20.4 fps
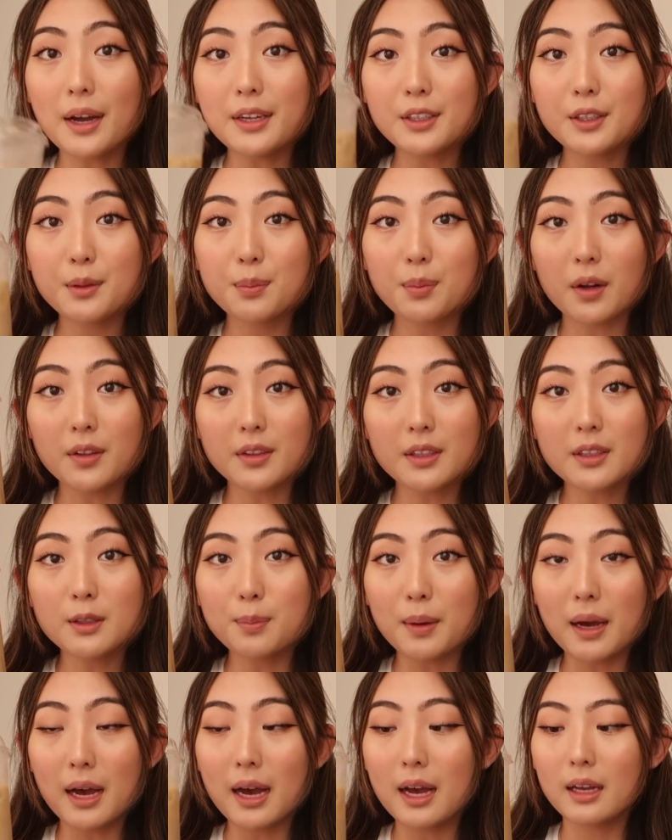I just brought this
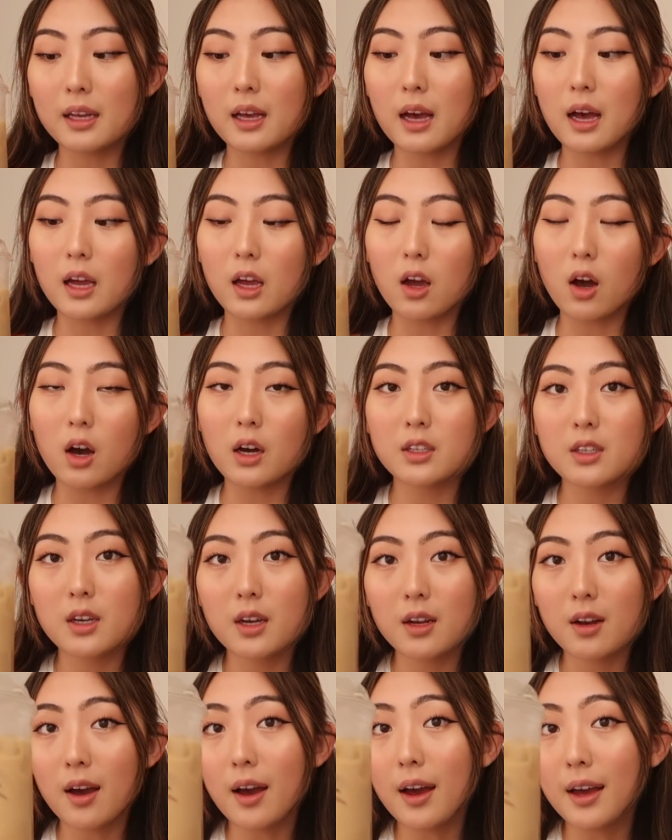back. I got
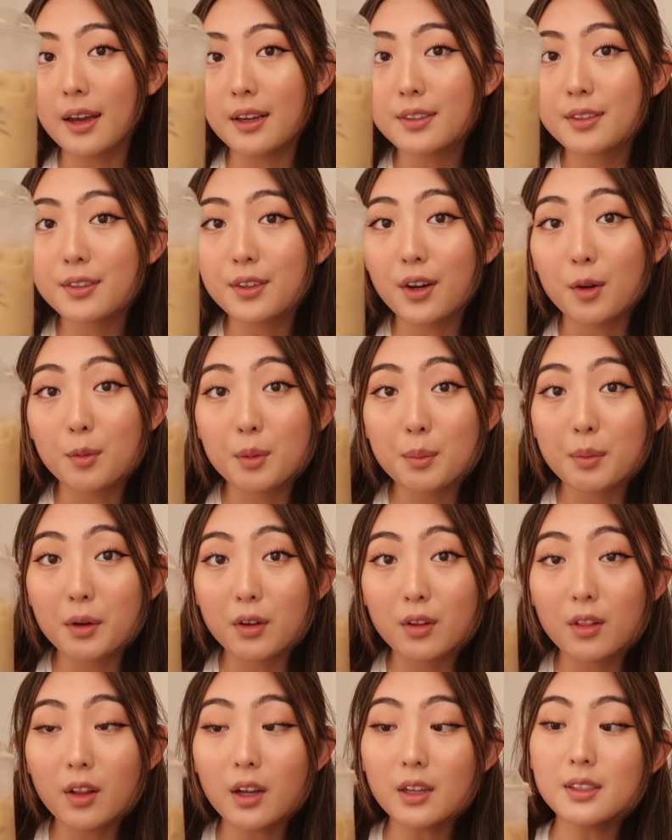an iced almond
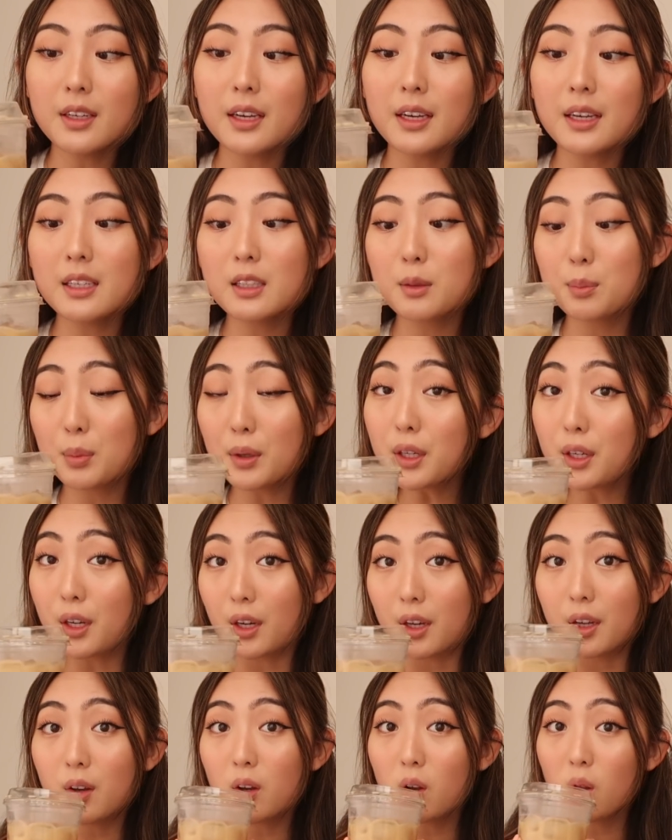milk latte. It's pretty
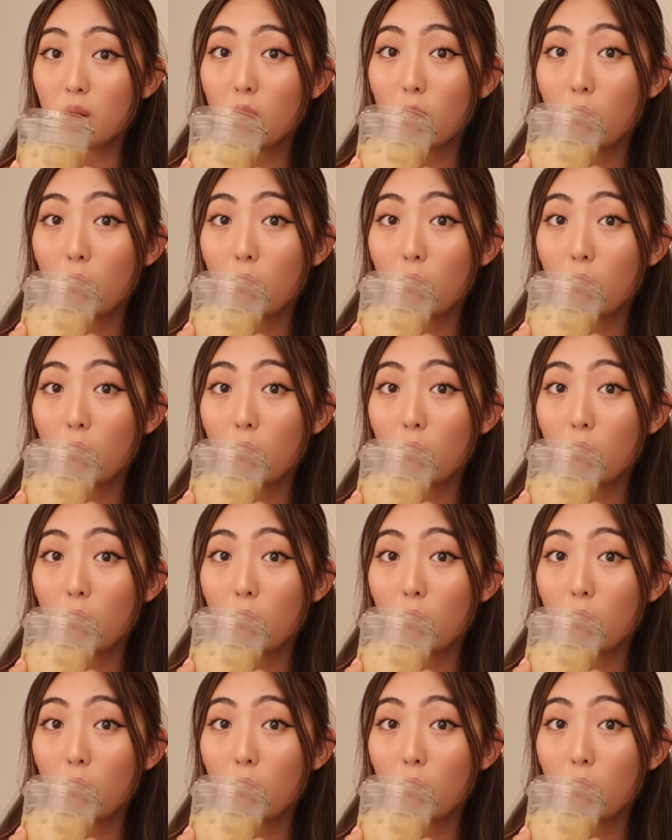good.